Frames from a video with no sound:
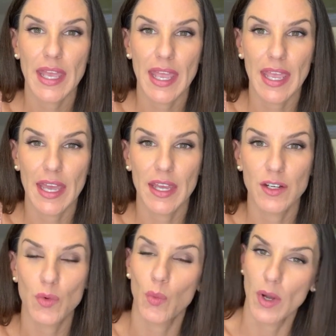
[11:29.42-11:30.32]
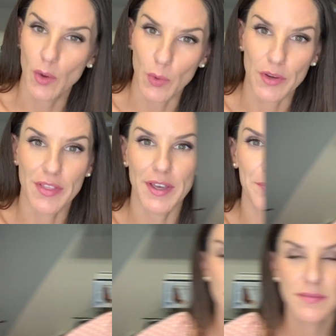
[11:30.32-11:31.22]
and well worth it.
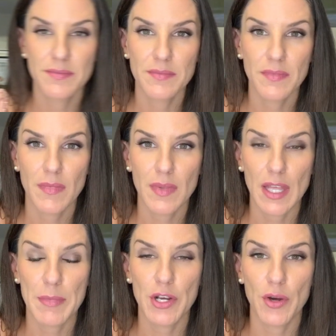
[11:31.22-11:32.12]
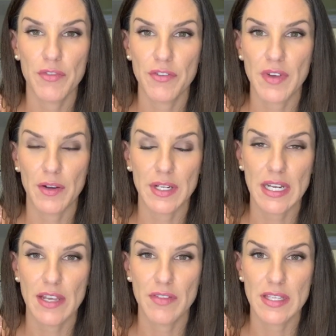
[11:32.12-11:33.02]
Let me know if you found
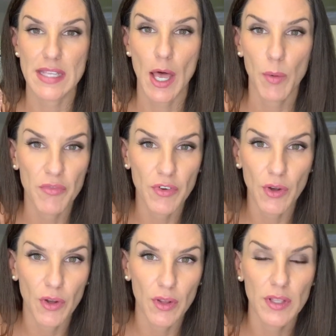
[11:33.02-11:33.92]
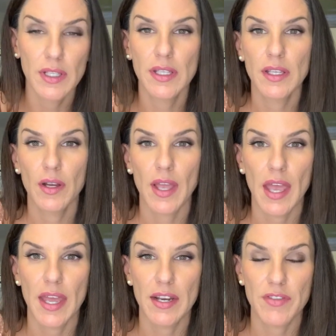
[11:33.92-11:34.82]
any of this helpful
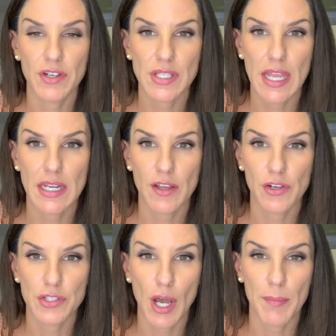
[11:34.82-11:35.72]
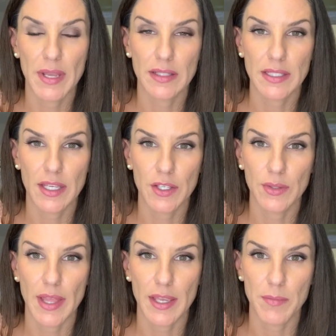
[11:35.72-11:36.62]
and if there's any other topic that
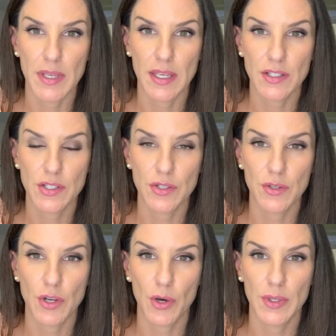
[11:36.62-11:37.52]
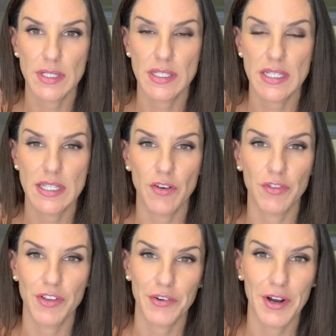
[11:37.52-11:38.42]
you'd like me to go into detail
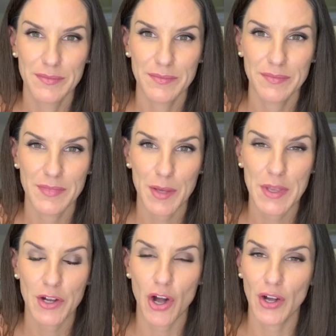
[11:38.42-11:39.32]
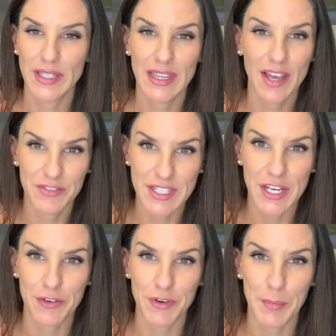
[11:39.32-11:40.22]
further on. Give me a call, I'd love to
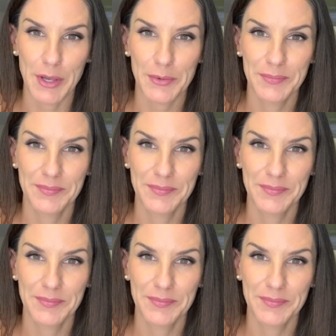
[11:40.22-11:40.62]
hear from you.